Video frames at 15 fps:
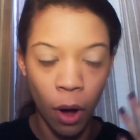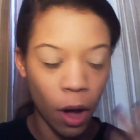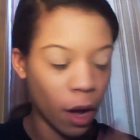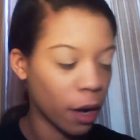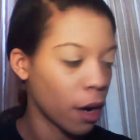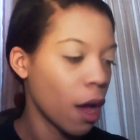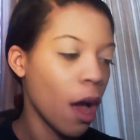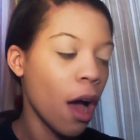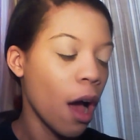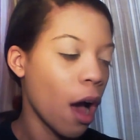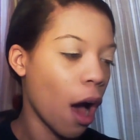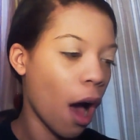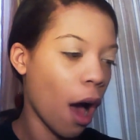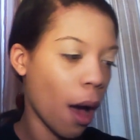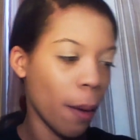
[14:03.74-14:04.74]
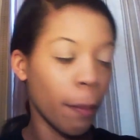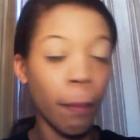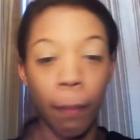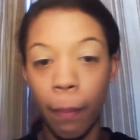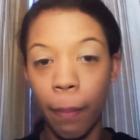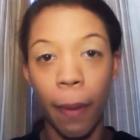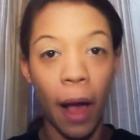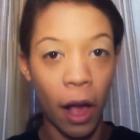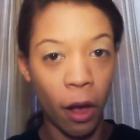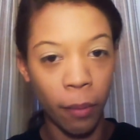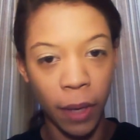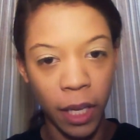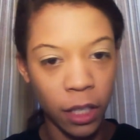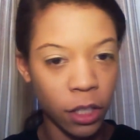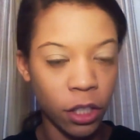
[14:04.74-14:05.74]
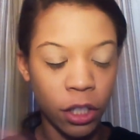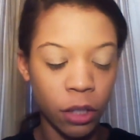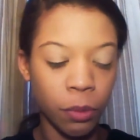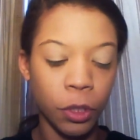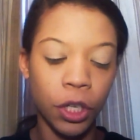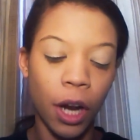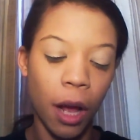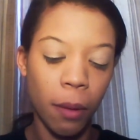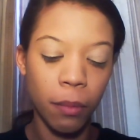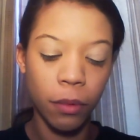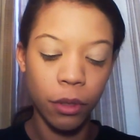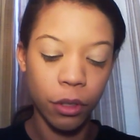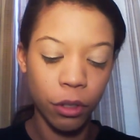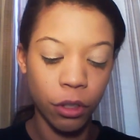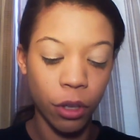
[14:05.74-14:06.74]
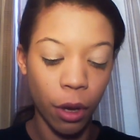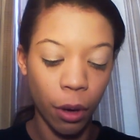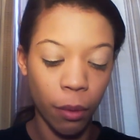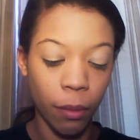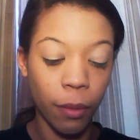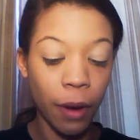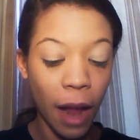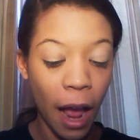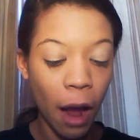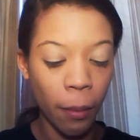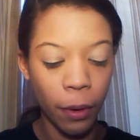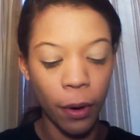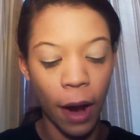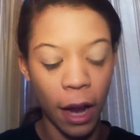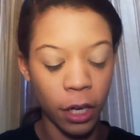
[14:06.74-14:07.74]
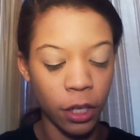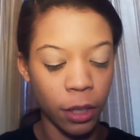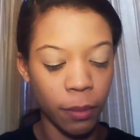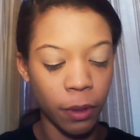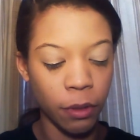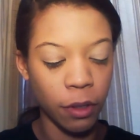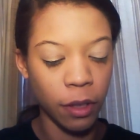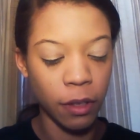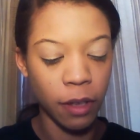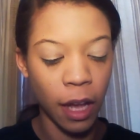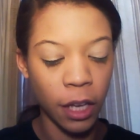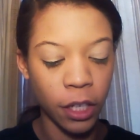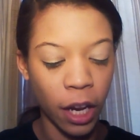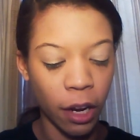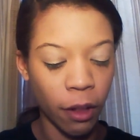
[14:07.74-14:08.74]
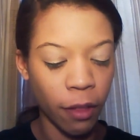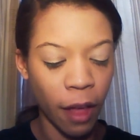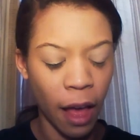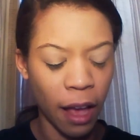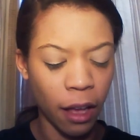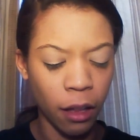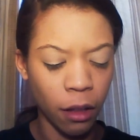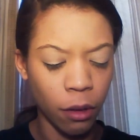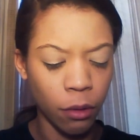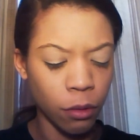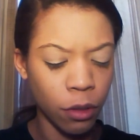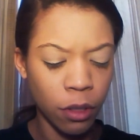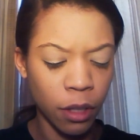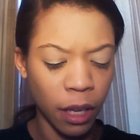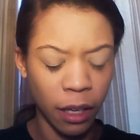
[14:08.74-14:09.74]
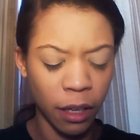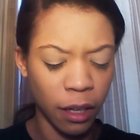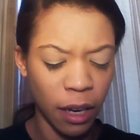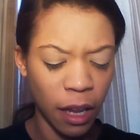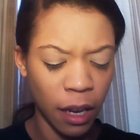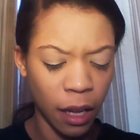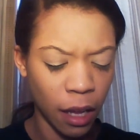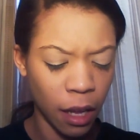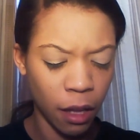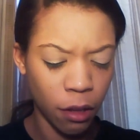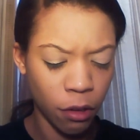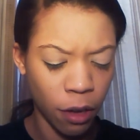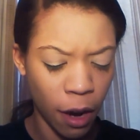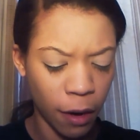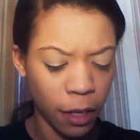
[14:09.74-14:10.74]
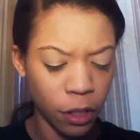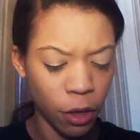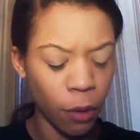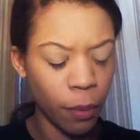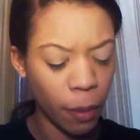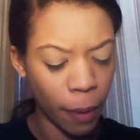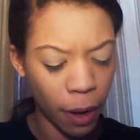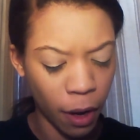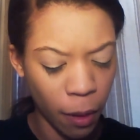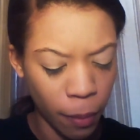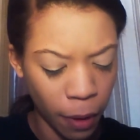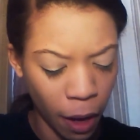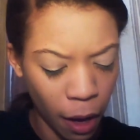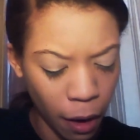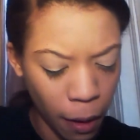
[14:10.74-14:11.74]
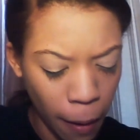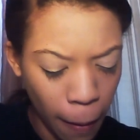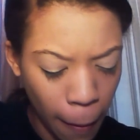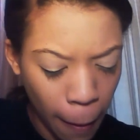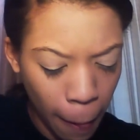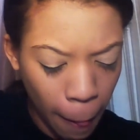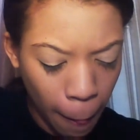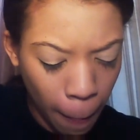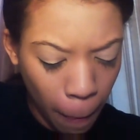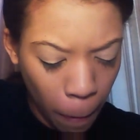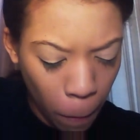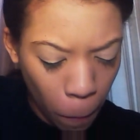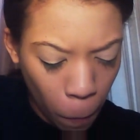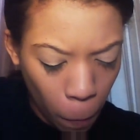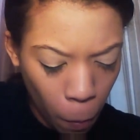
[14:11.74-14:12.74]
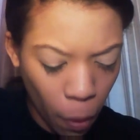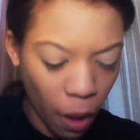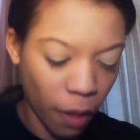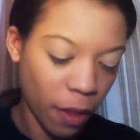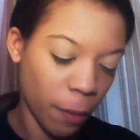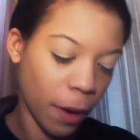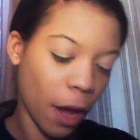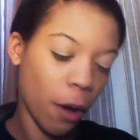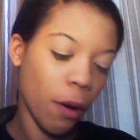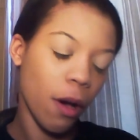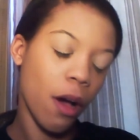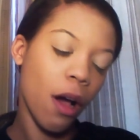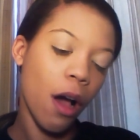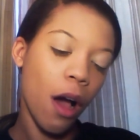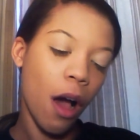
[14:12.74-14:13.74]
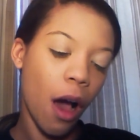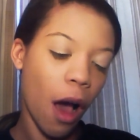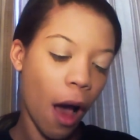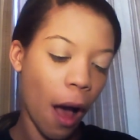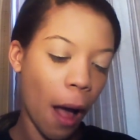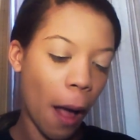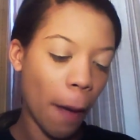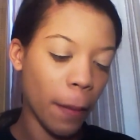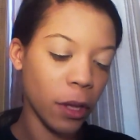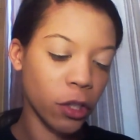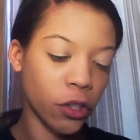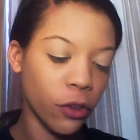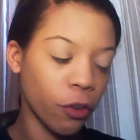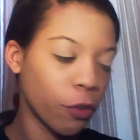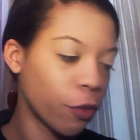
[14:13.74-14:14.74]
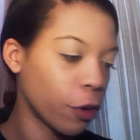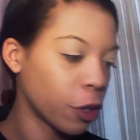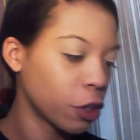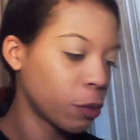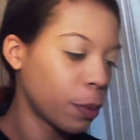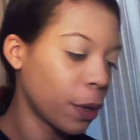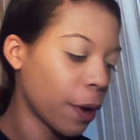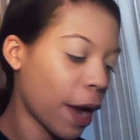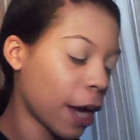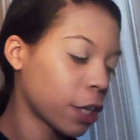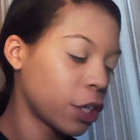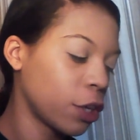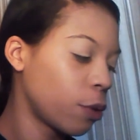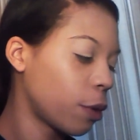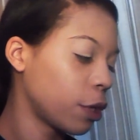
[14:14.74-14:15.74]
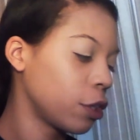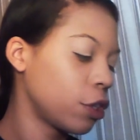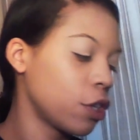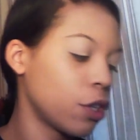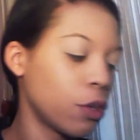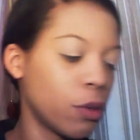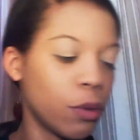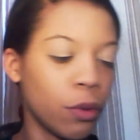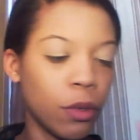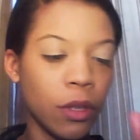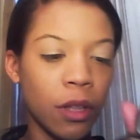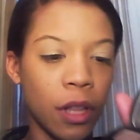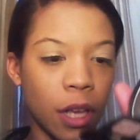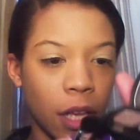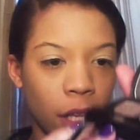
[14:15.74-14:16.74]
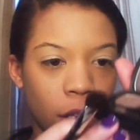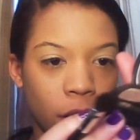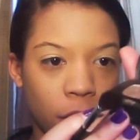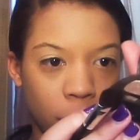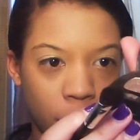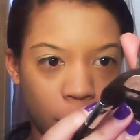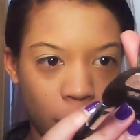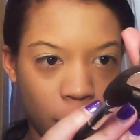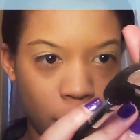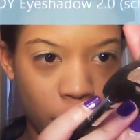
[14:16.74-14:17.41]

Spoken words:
on, by all means, switch it up. So now we were actually going to be using this eyeshadow that I closed like an idiot, so now I need to open it back up again. There we go. So first we are actually going to use this